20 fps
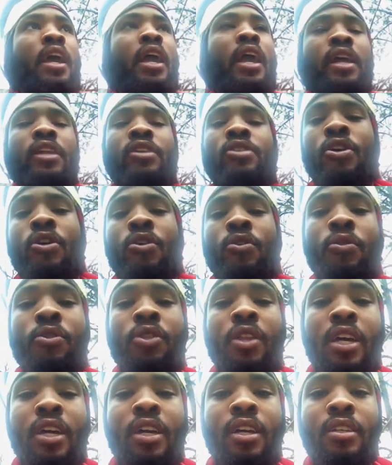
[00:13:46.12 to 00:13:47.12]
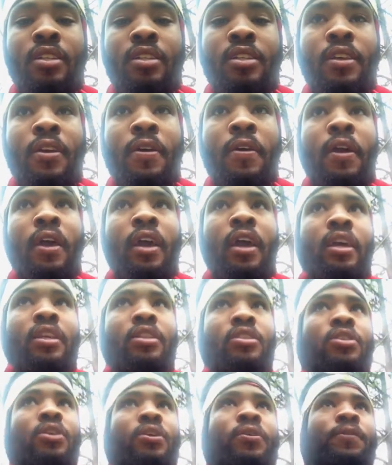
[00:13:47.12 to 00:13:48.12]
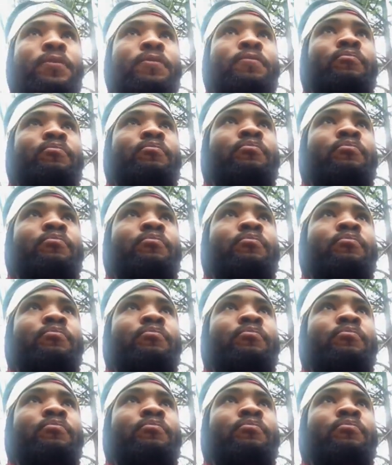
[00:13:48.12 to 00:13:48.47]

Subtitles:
internal things. And so